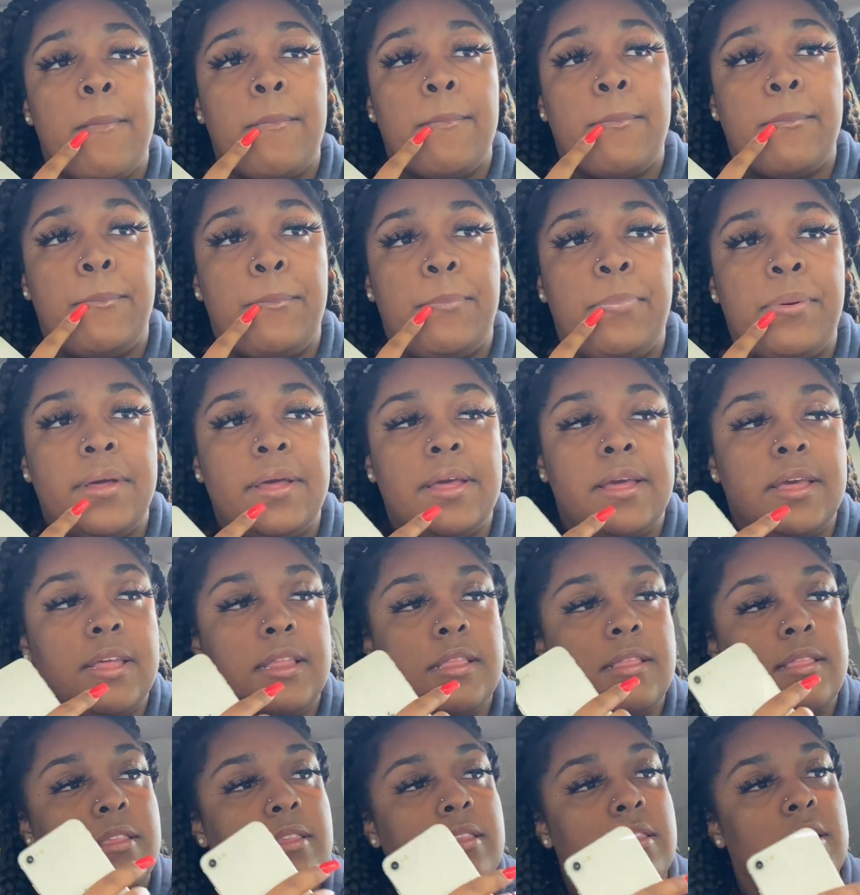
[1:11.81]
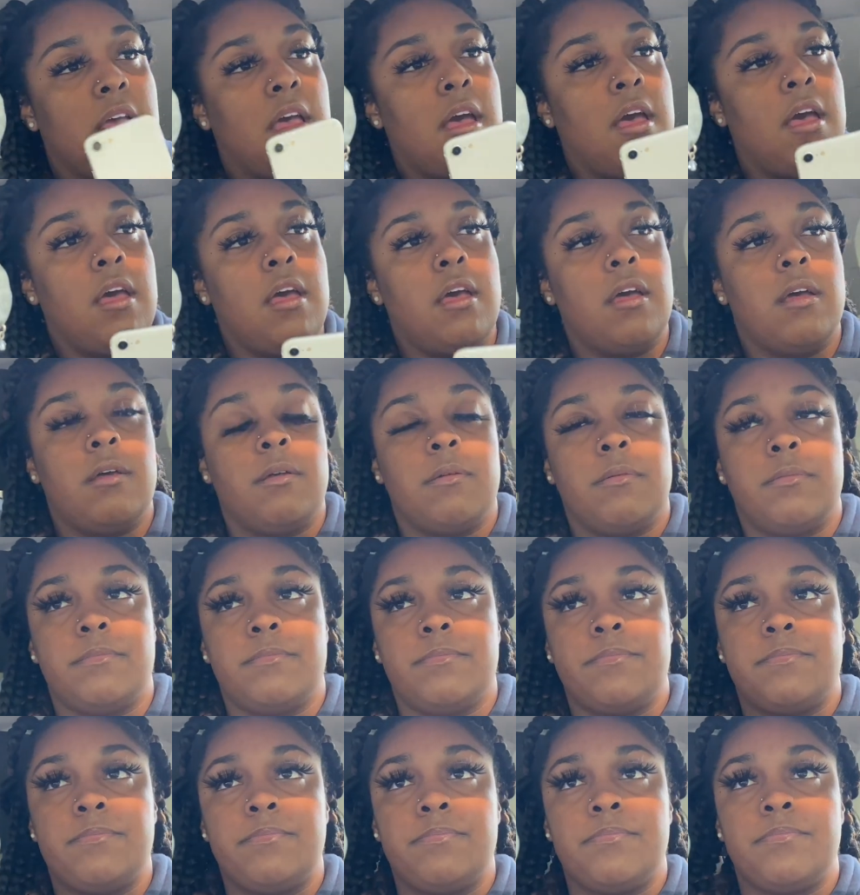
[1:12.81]
but
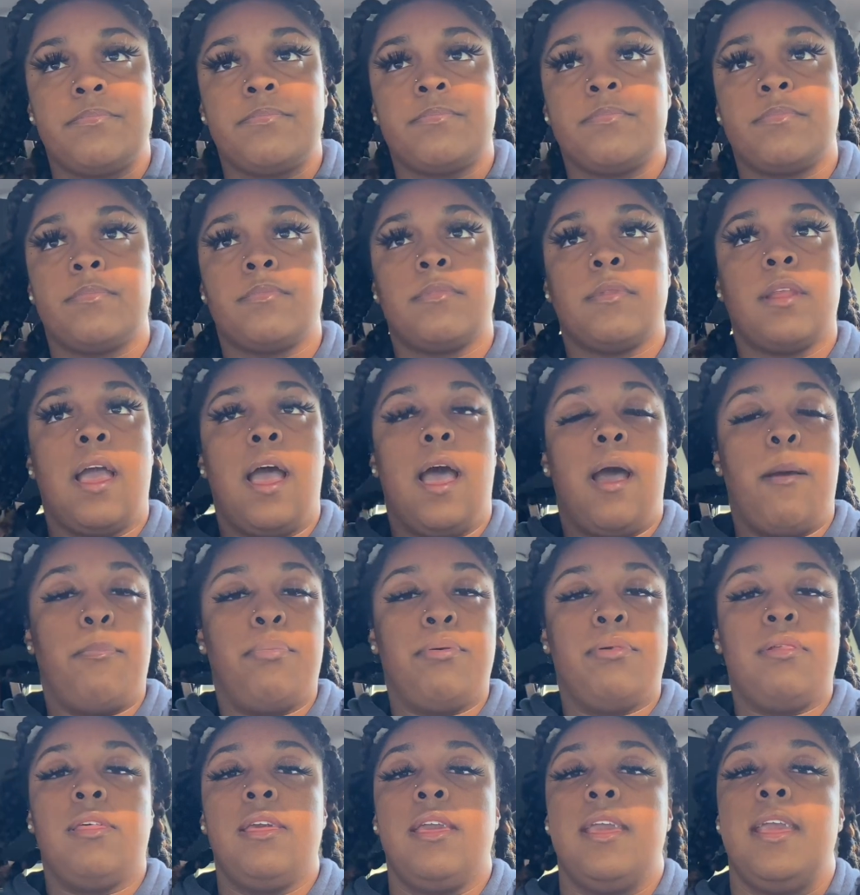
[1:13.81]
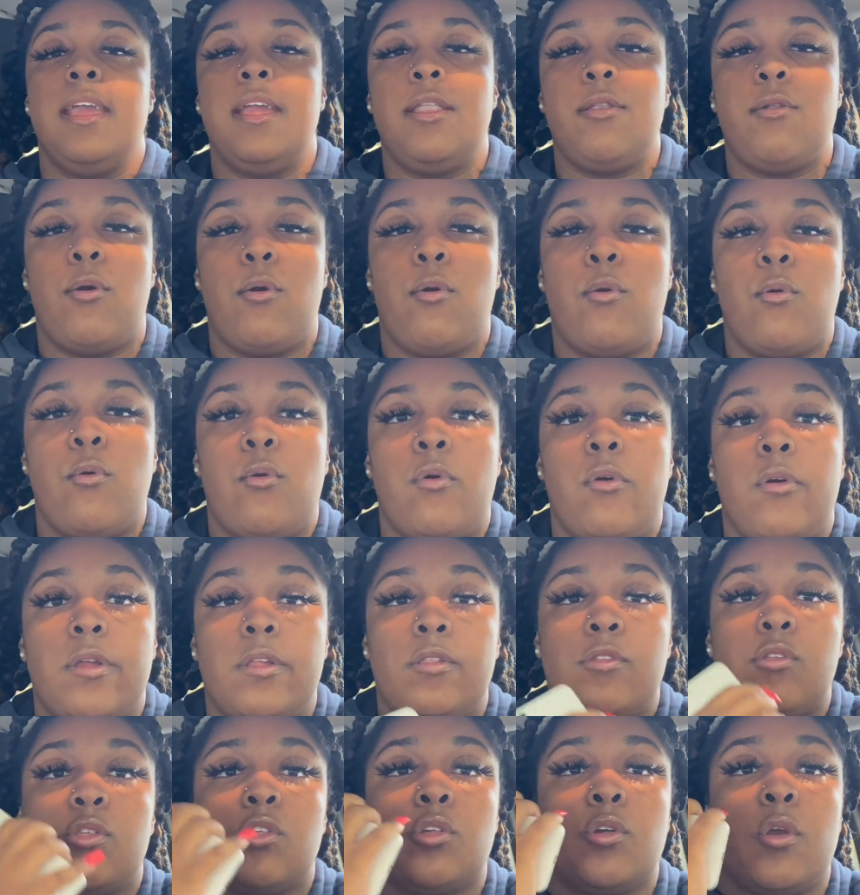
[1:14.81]
I plan
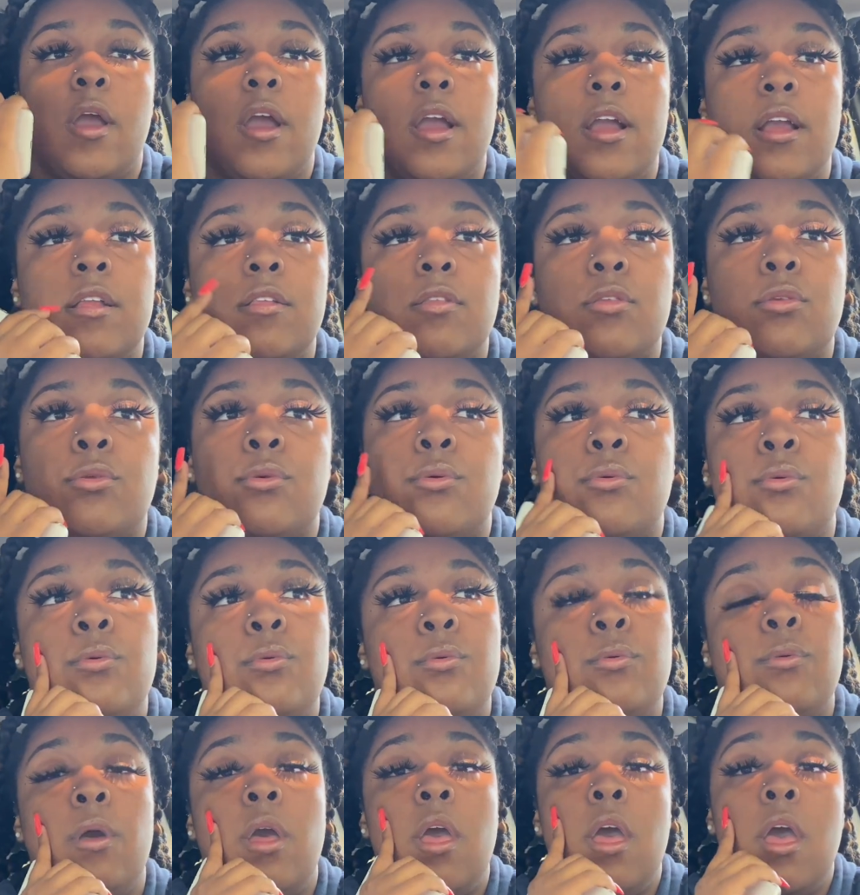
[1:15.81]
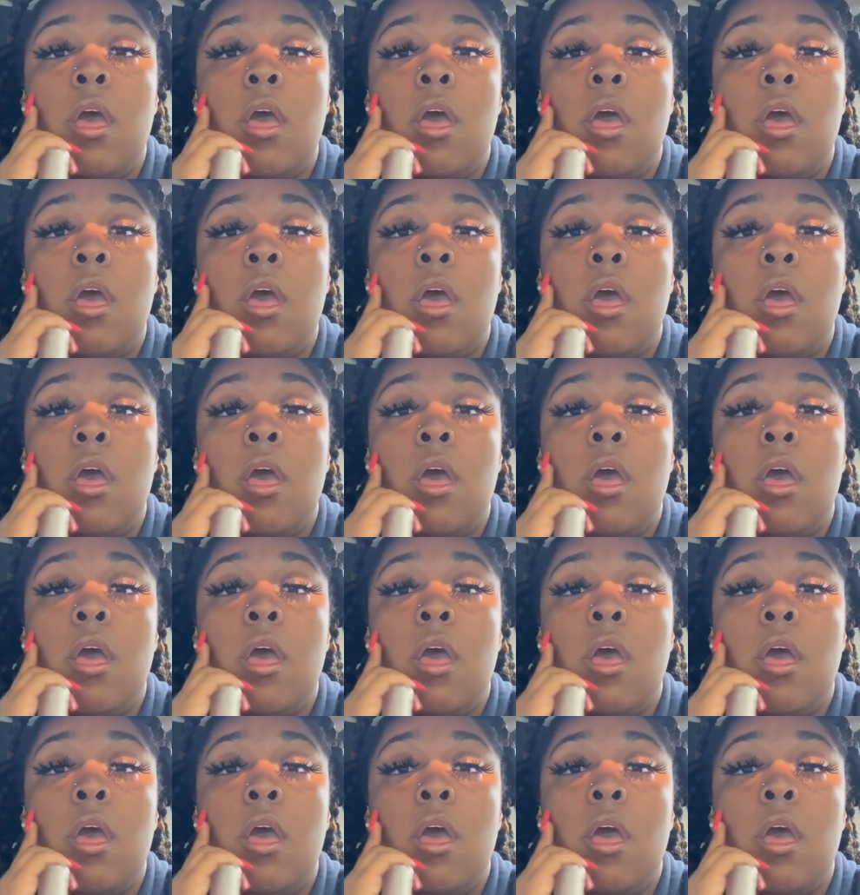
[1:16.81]
on trying to